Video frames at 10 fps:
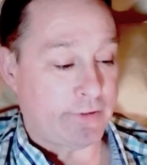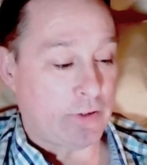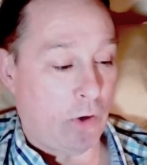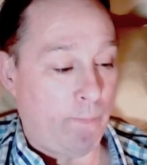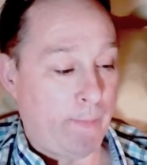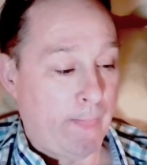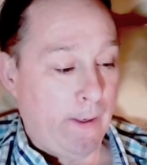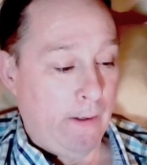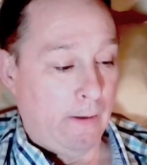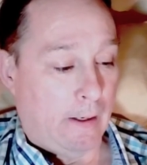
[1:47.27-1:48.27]
So
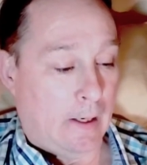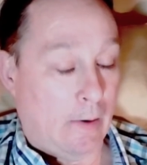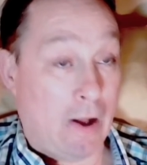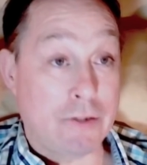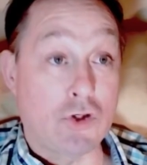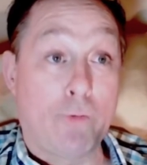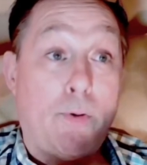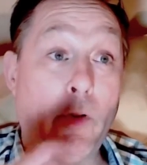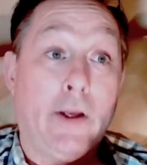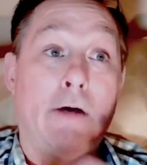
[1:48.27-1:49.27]
uh, also,
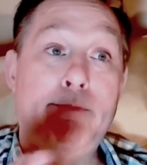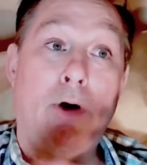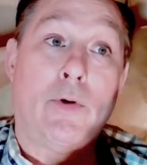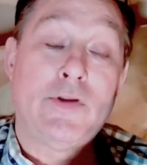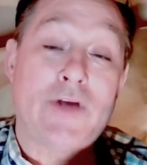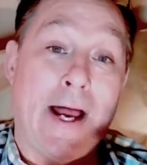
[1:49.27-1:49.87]
pulling components